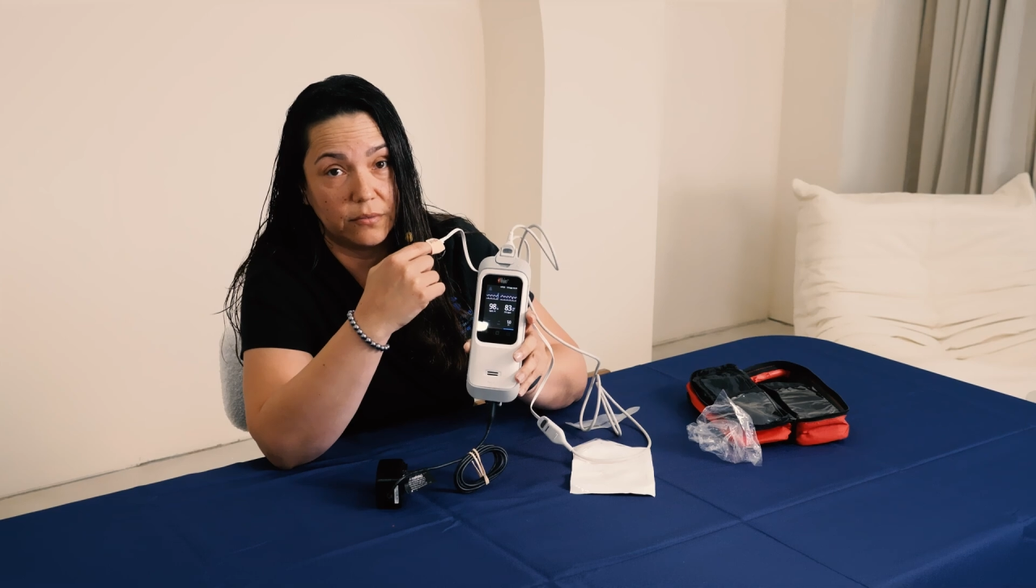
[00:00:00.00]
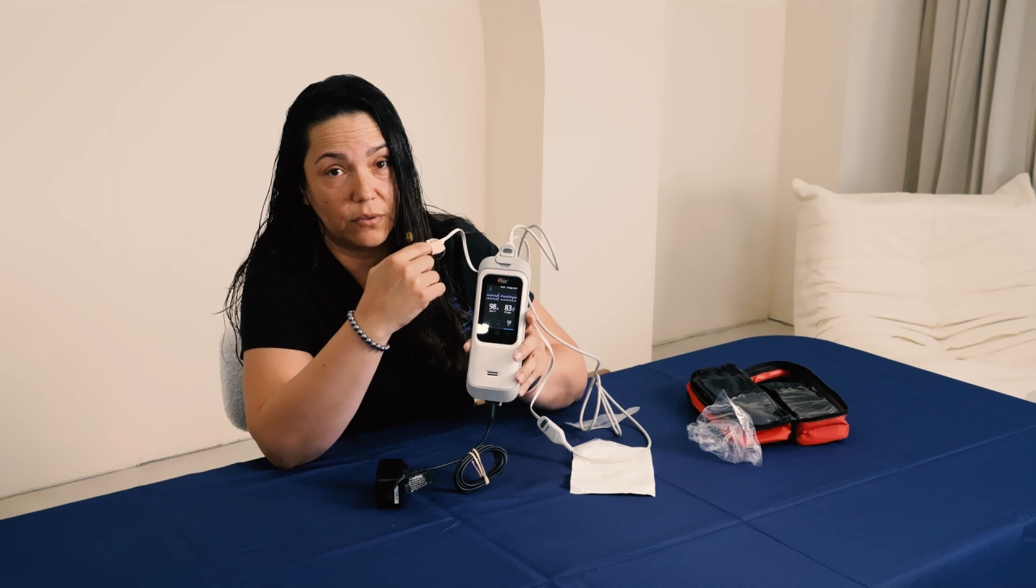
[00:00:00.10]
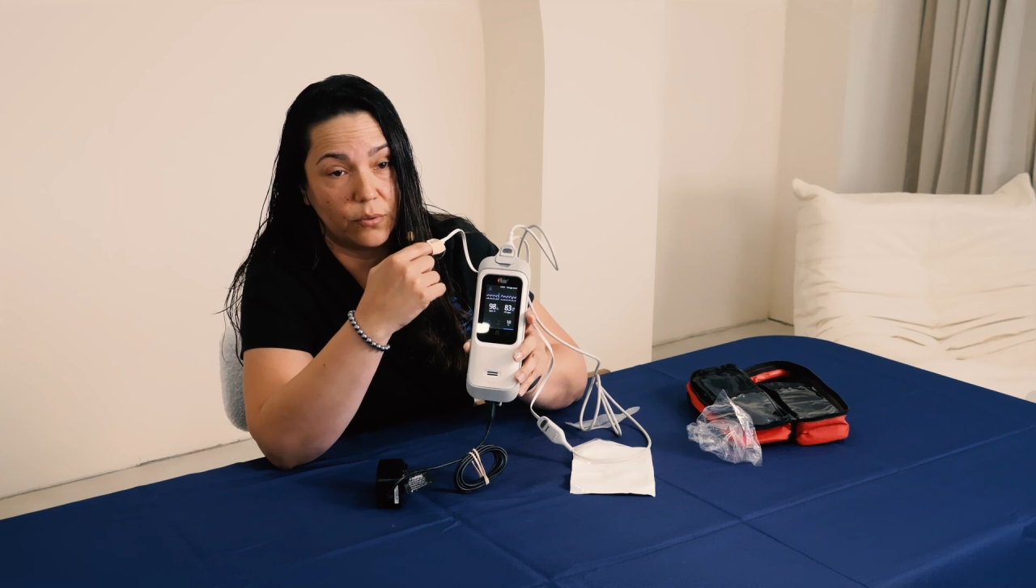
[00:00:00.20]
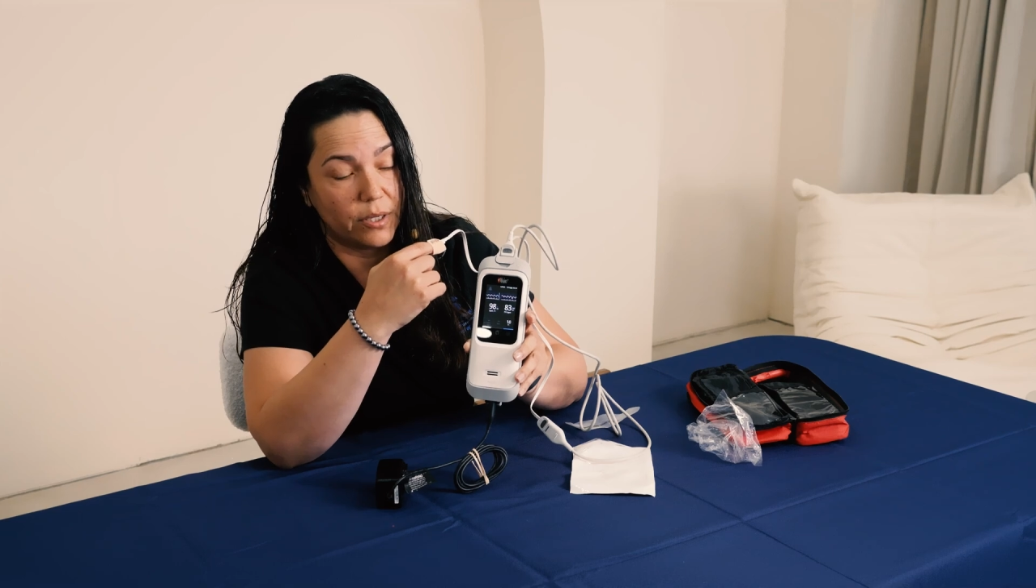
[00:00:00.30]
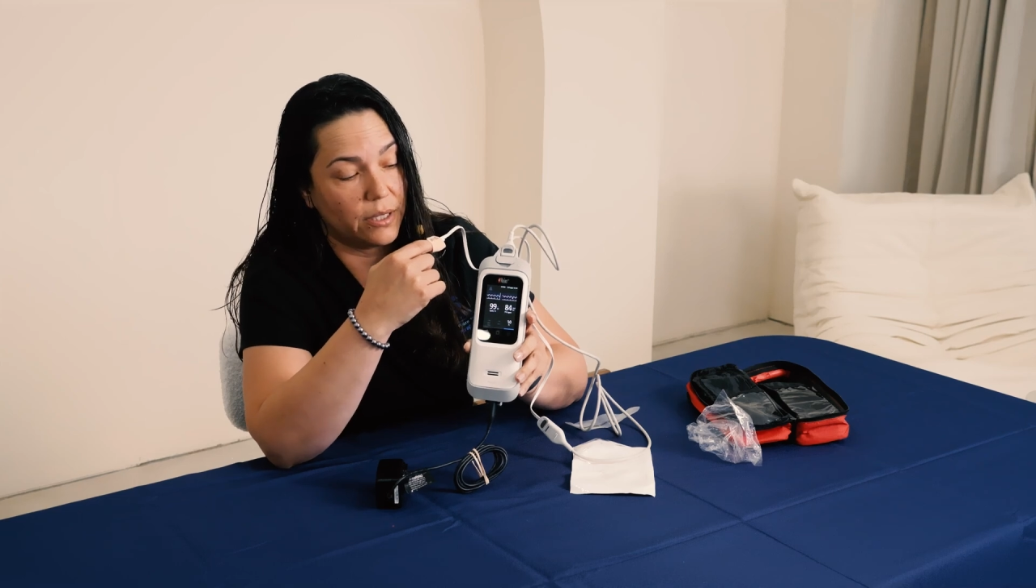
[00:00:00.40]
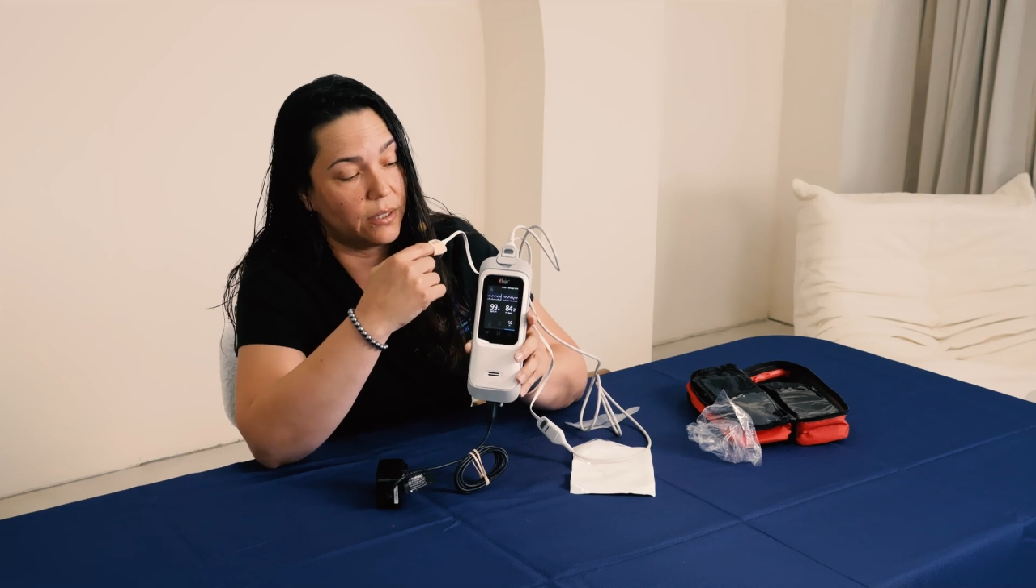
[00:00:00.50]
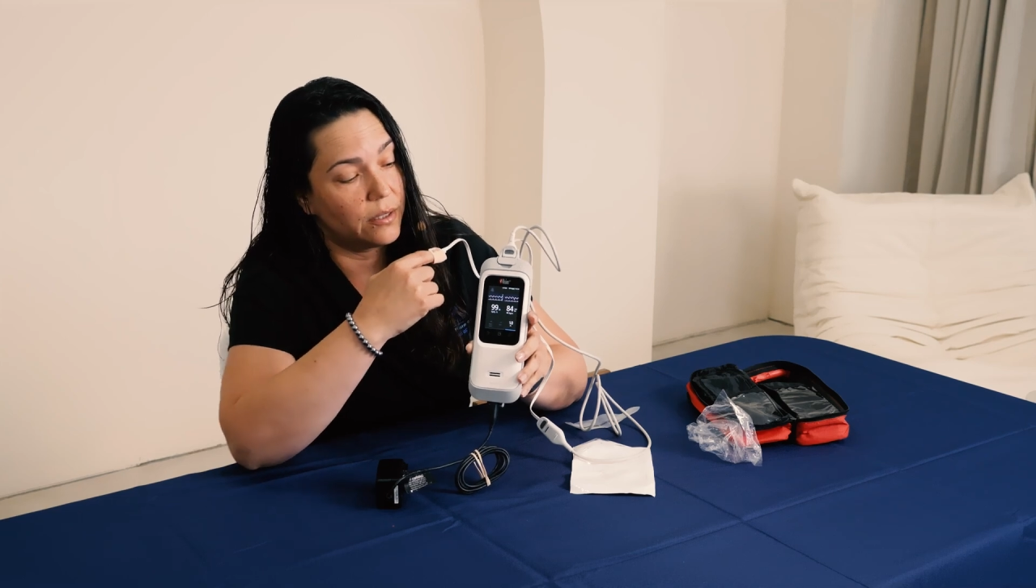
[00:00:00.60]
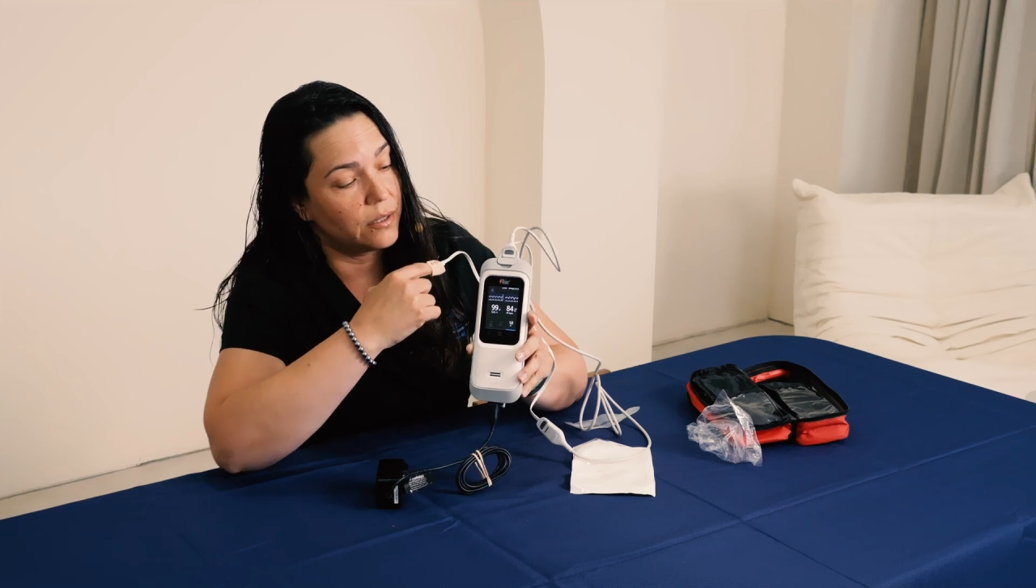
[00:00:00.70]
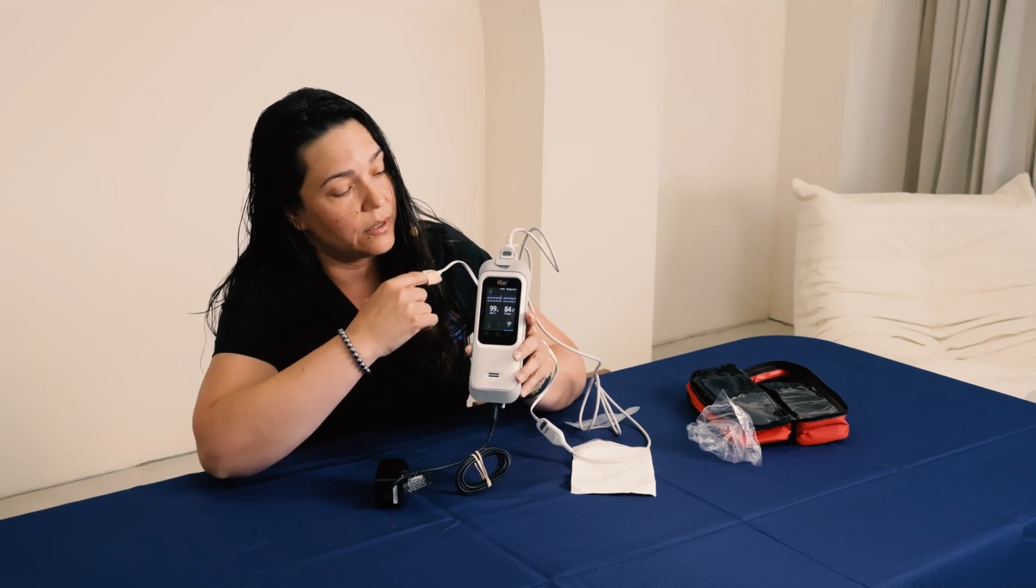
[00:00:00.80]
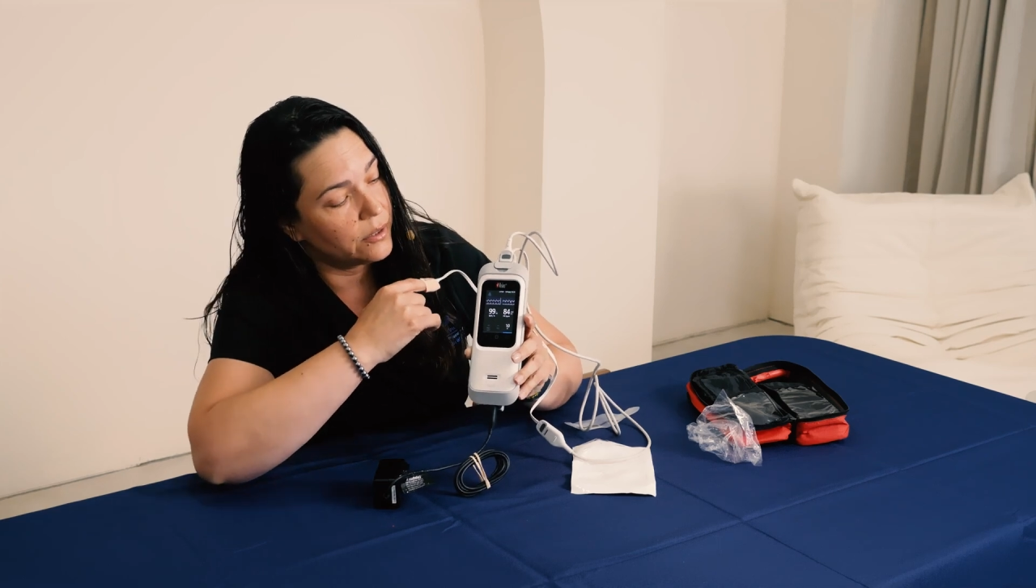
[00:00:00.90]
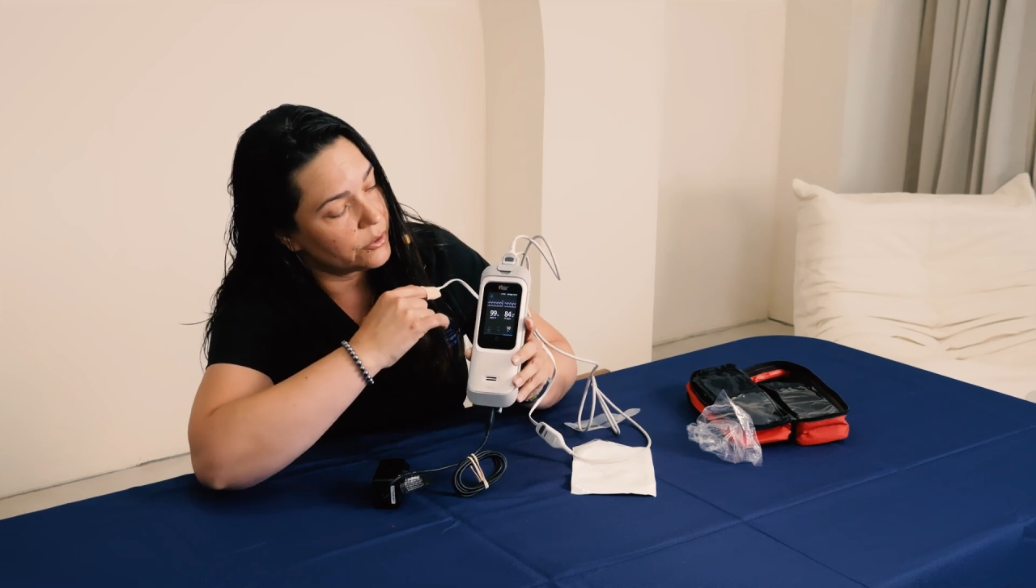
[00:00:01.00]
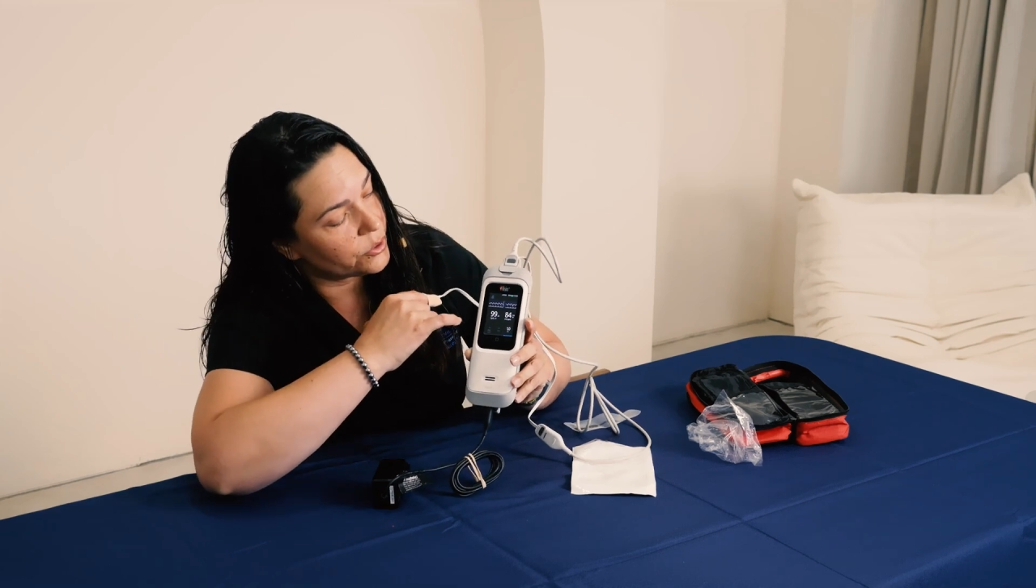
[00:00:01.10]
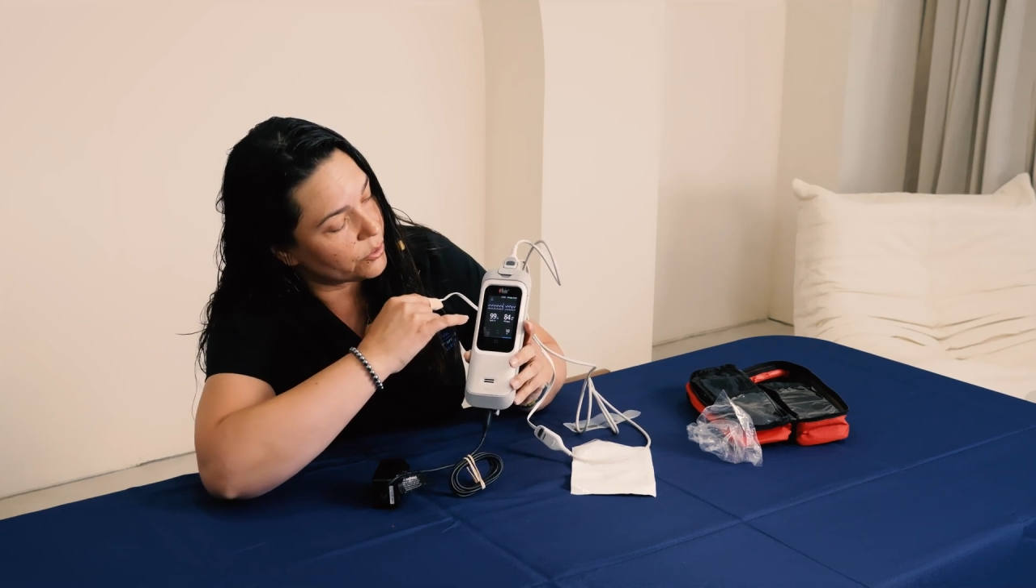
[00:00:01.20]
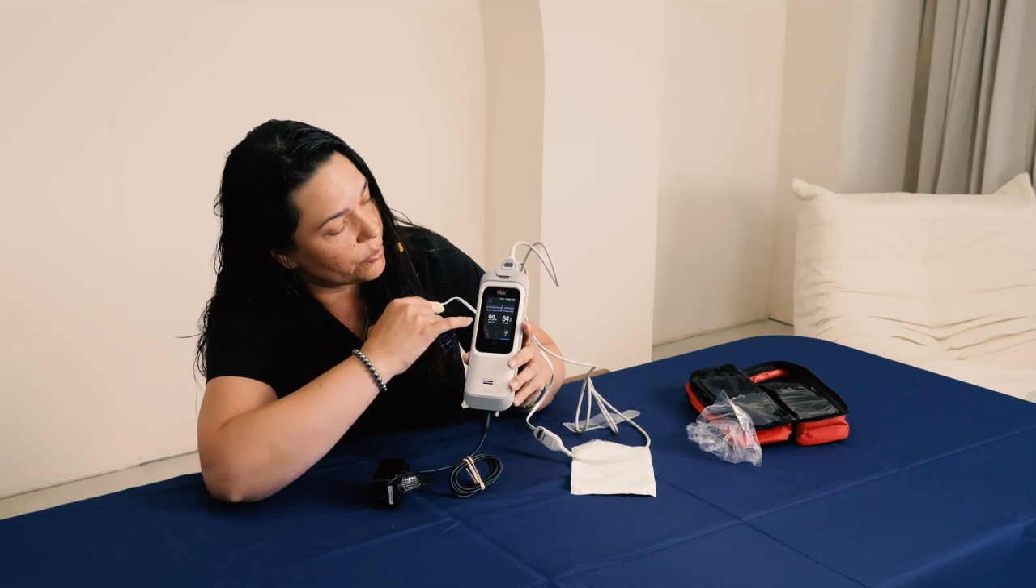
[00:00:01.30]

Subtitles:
Okay? So